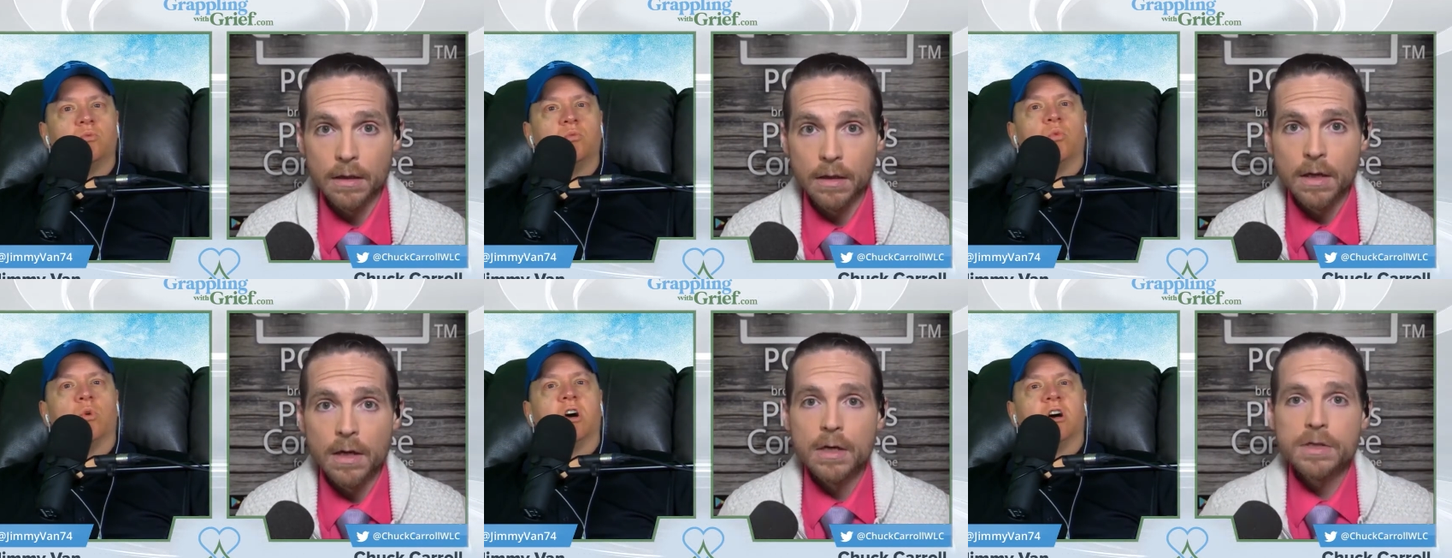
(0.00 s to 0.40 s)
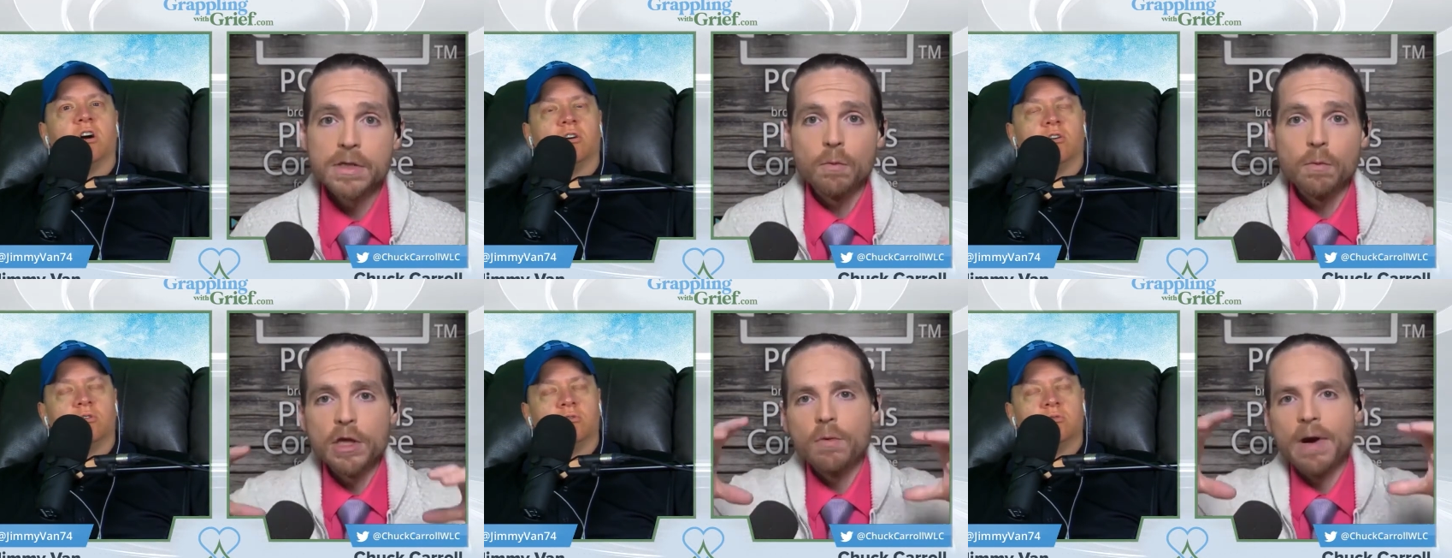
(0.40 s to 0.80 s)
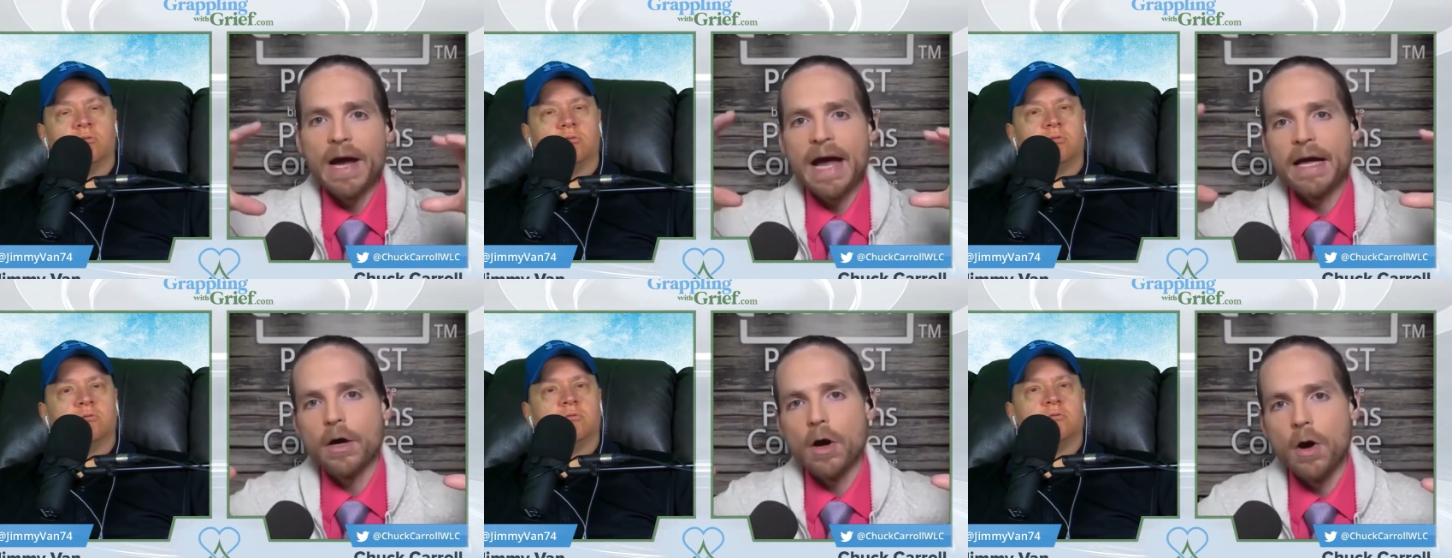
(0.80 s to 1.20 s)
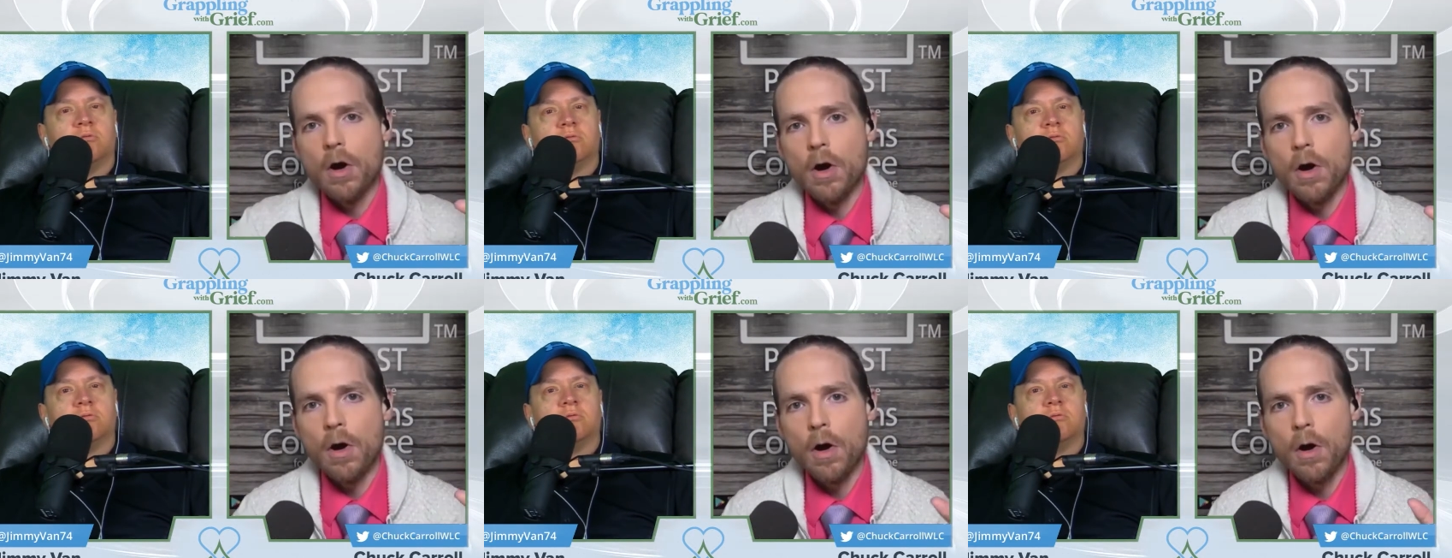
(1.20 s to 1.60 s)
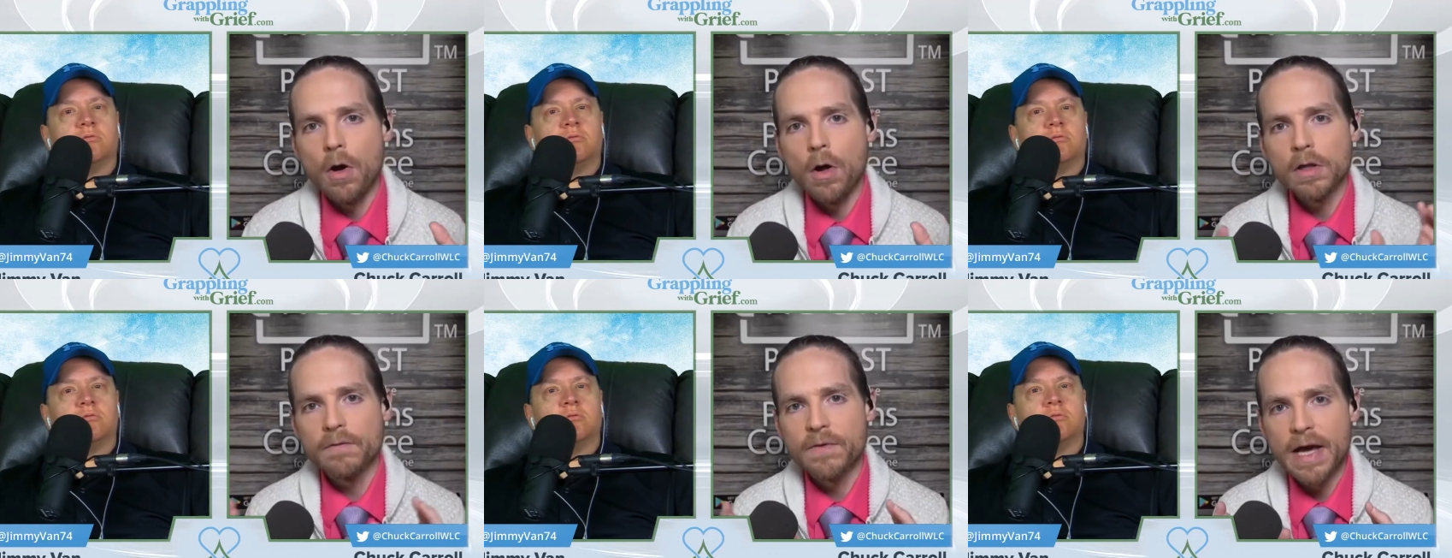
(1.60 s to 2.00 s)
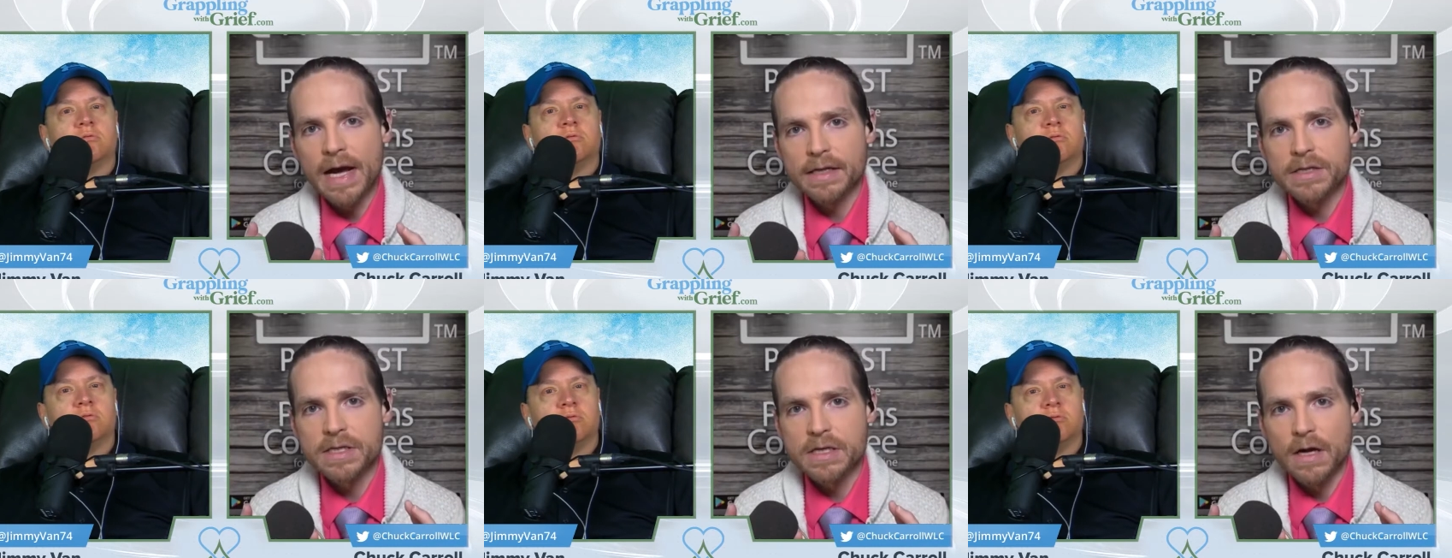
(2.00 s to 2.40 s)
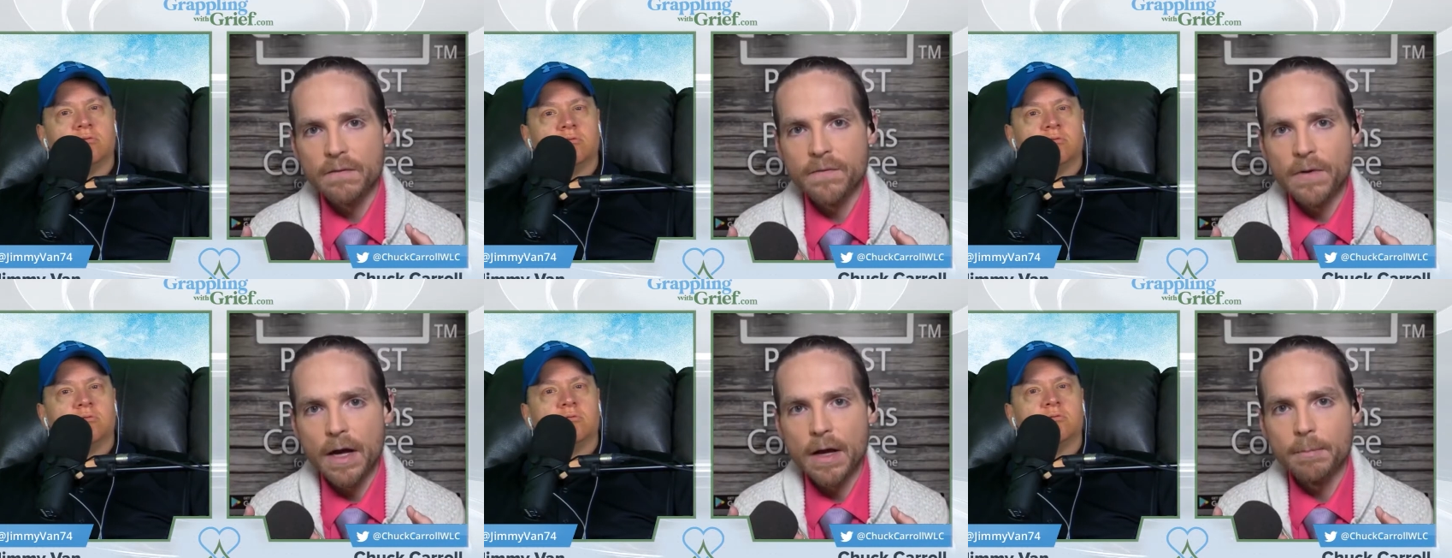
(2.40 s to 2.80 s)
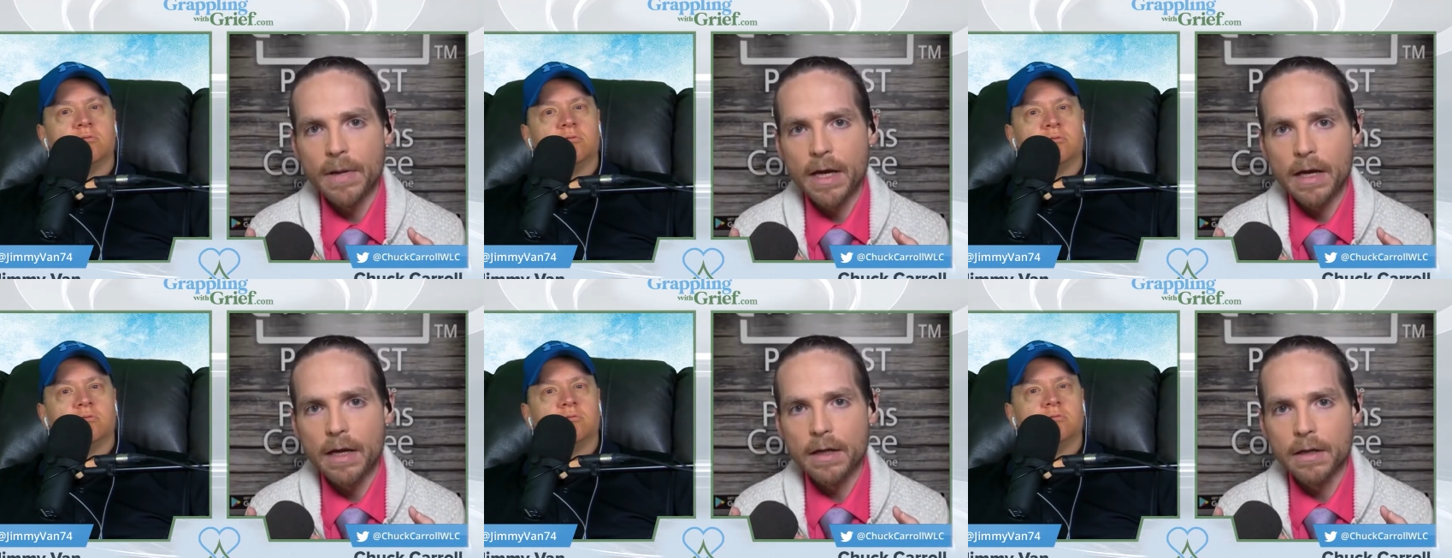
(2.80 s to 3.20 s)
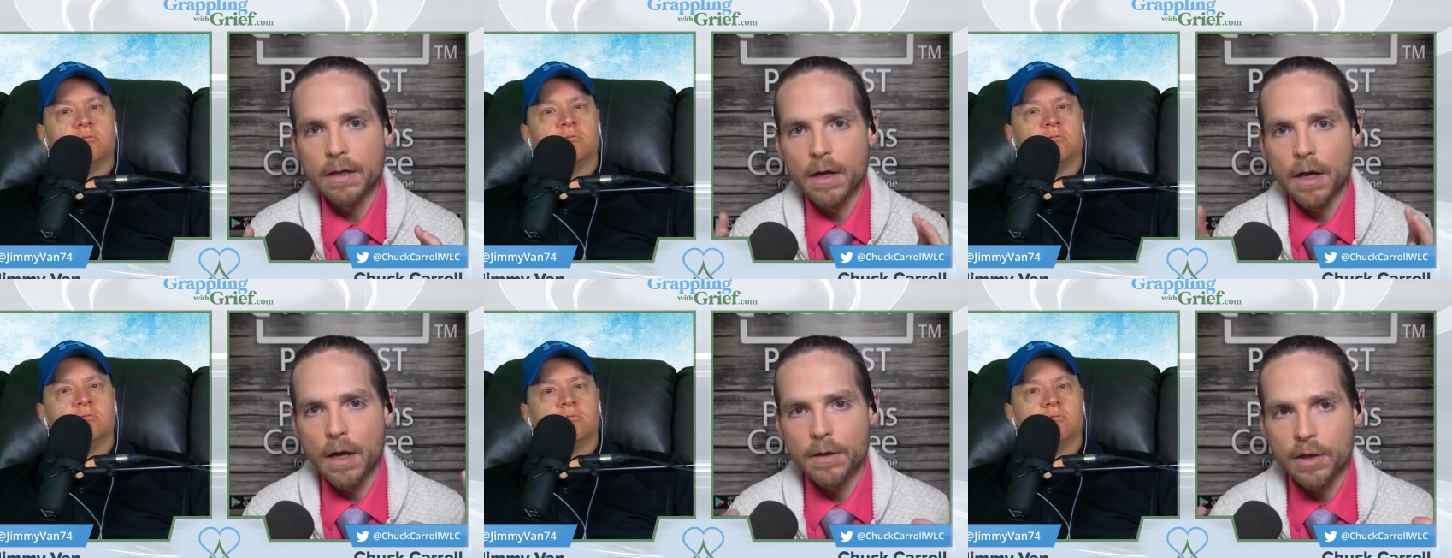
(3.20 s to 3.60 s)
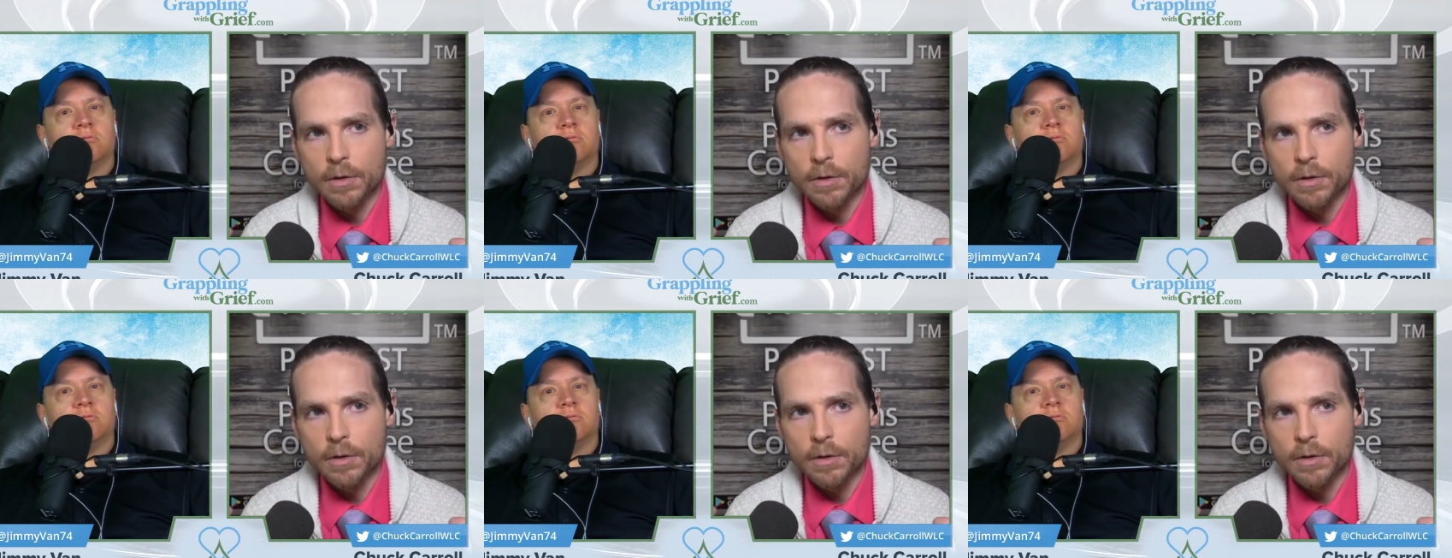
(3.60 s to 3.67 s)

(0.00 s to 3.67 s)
Speaker 1: Wow. So when you add all of that stuff up, man, you